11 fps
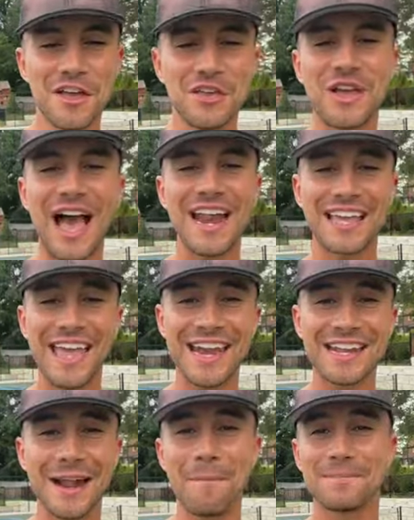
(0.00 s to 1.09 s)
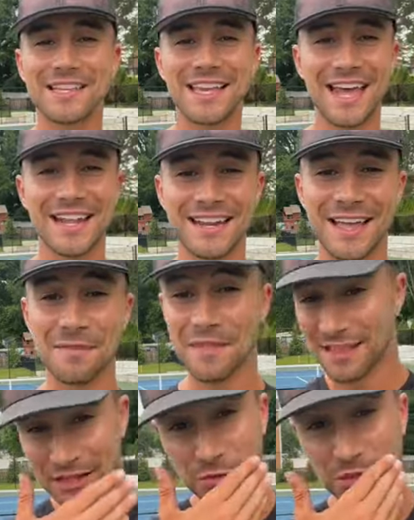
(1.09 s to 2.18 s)
You got to get it up to get it in.
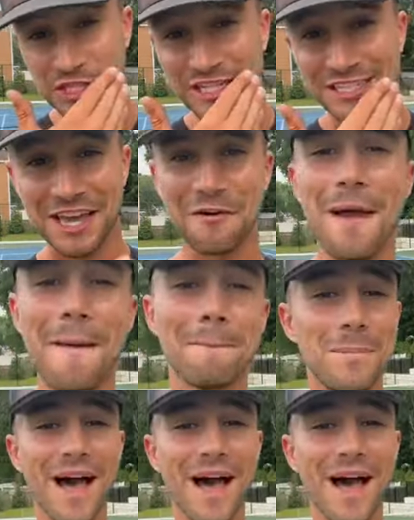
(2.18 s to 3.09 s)
That's what she said, right?